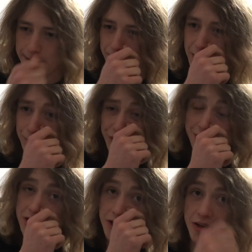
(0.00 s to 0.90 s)
People are
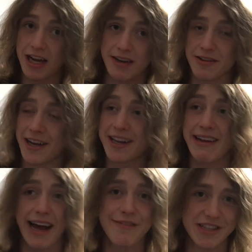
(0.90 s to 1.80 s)
still like they
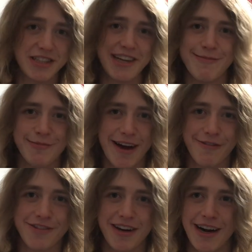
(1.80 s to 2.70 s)
have the same
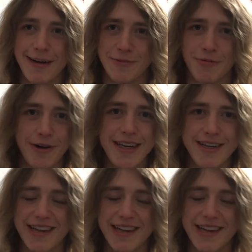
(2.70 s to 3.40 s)
amount of time awake.